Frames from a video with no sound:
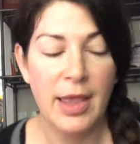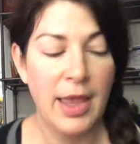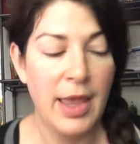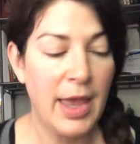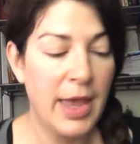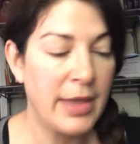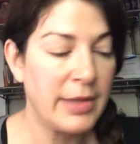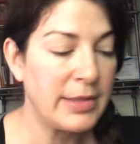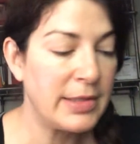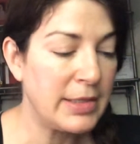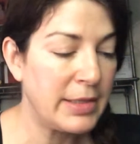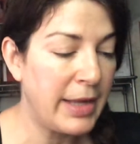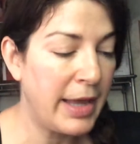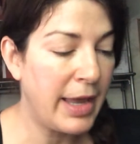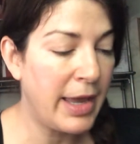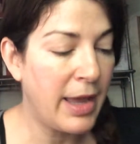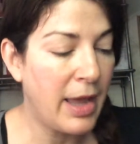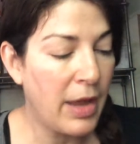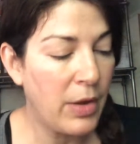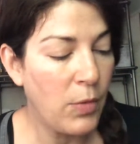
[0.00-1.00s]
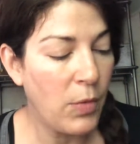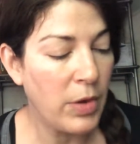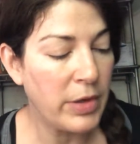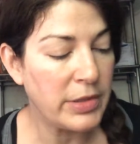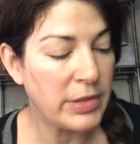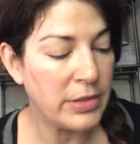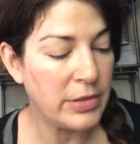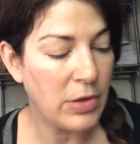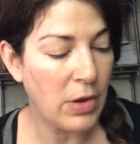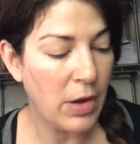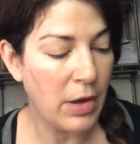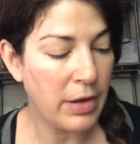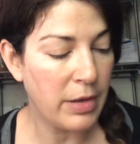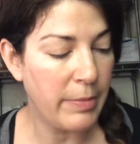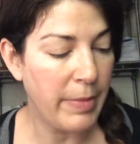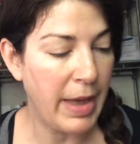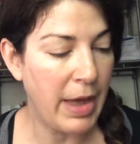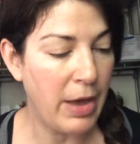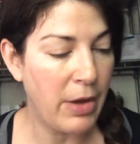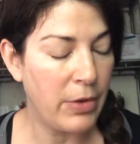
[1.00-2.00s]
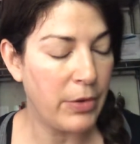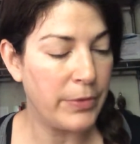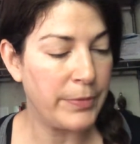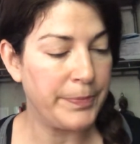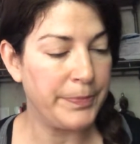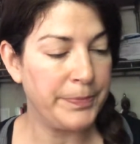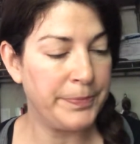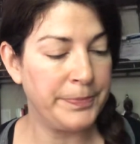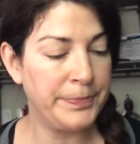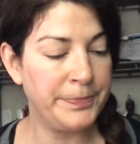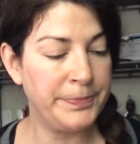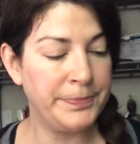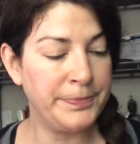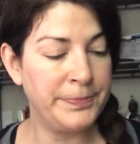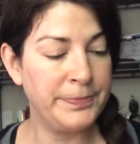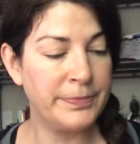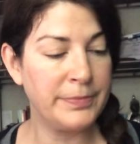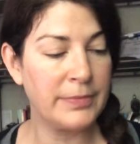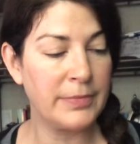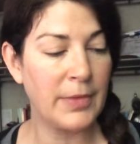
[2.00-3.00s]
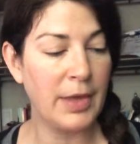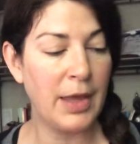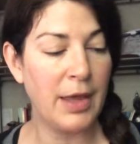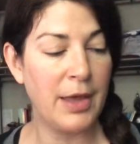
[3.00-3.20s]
and today I want to talk about the